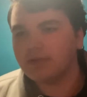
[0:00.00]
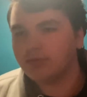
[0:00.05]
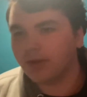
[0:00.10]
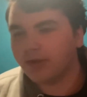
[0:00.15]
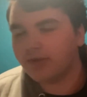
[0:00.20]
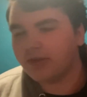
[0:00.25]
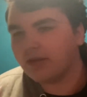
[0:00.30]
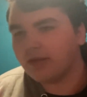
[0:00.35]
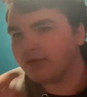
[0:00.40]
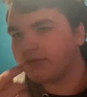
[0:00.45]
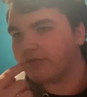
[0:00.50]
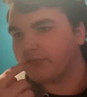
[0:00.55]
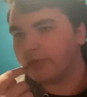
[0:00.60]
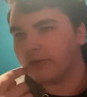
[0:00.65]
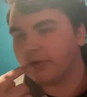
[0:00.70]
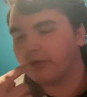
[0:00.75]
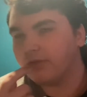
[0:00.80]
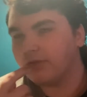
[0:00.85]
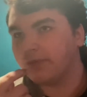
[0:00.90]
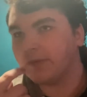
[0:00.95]
what I think of.
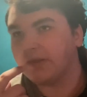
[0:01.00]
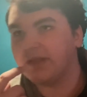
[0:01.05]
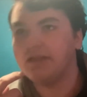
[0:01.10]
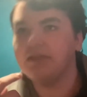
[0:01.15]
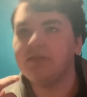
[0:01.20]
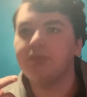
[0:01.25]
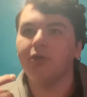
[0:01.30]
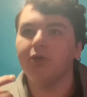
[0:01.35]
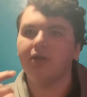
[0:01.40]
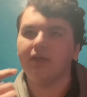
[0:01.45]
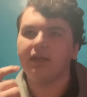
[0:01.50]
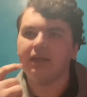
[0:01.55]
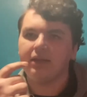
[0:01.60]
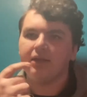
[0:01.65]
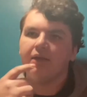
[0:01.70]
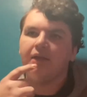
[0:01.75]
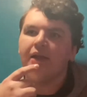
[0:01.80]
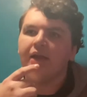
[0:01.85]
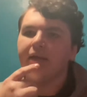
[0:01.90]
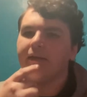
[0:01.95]
It's more
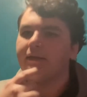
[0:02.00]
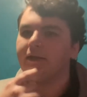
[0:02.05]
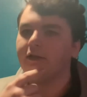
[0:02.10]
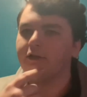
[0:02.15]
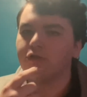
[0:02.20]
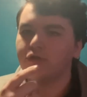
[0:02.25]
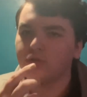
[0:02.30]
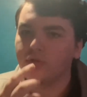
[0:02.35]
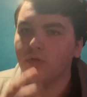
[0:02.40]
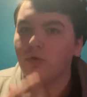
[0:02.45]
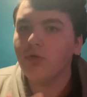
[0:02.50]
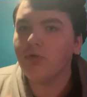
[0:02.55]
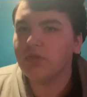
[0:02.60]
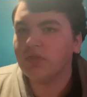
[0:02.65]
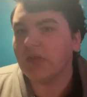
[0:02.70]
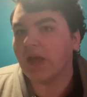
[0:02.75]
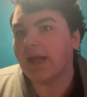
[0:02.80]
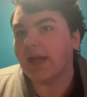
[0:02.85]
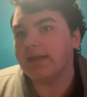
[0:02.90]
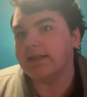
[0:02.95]
like they're true
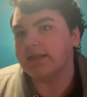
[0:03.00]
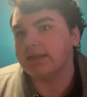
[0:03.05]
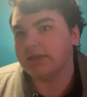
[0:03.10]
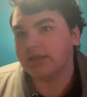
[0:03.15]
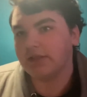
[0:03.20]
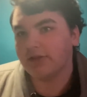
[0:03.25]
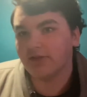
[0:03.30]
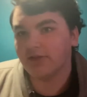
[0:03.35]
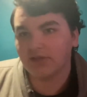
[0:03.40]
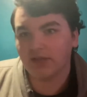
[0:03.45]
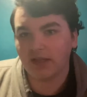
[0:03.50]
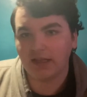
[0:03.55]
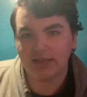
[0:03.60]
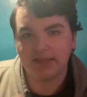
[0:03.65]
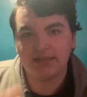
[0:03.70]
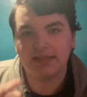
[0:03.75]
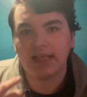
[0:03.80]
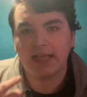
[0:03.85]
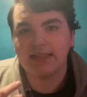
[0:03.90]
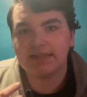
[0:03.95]
scientists. They're
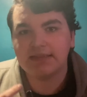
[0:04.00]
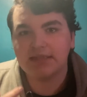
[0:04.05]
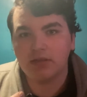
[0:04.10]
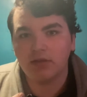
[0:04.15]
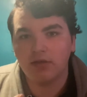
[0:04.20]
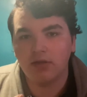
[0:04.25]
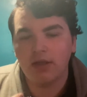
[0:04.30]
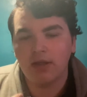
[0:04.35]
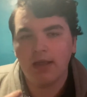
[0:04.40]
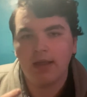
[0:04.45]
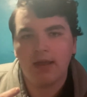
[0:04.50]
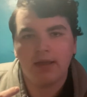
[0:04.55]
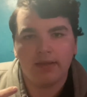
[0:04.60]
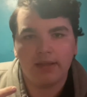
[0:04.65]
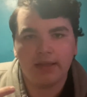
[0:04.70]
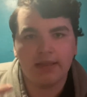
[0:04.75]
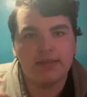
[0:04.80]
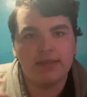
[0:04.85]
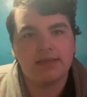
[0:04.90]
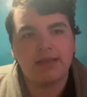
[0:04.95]
testing the
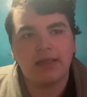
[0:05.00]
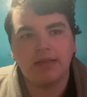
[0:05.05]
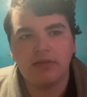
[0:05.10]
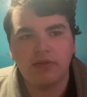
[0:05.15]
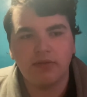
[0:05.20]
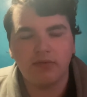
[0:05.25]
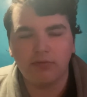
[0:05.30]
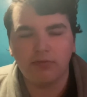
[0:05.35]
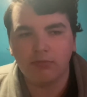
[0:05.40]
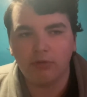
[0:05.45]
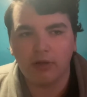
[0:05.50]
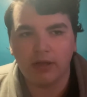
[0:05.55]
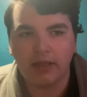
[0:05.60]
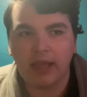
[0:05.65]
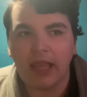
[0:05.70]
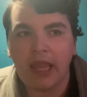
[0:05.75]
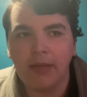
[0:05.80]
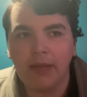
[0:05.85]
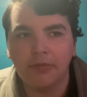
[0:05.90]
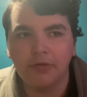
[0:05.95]
extent of what
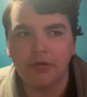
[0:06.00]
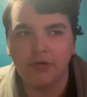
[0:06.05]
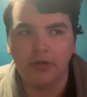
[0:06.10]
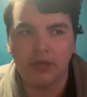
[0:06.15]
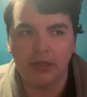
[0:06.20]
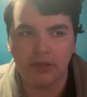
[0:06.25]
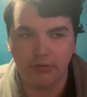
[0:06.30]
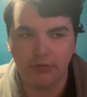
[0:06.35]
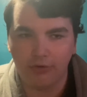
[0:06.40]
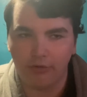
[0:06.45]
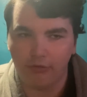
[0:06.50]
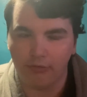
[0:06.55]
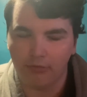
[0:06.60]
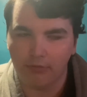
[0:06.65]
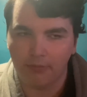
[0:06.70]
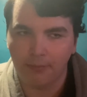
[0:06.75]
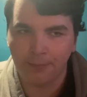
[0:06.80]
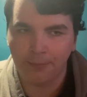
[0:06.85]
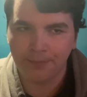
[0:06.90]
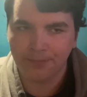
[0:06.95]
Gabriel can do.
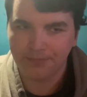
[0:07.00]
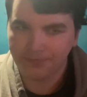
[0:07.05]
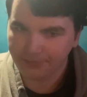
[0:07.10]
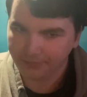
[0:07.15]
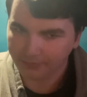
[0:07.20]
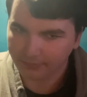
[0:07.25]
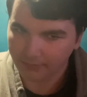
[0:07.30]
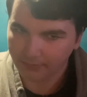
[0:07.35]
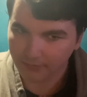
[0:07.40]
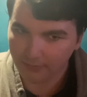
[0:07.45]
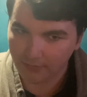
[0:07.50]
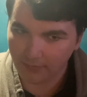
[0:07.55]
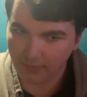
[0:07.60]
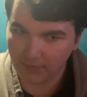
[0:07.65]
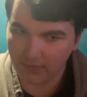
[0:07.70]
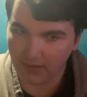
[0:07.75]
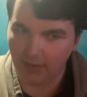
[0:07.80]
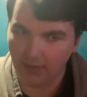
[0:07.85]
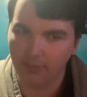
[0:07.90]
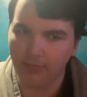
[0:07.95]

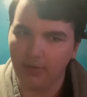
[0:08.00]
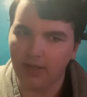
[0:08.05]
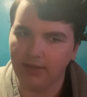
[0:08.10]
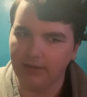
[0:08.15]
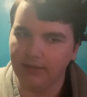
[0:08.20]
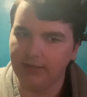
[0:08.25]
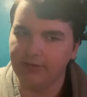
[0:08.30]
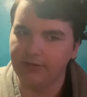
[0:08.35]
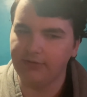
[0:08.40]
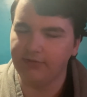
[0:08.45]
And man, can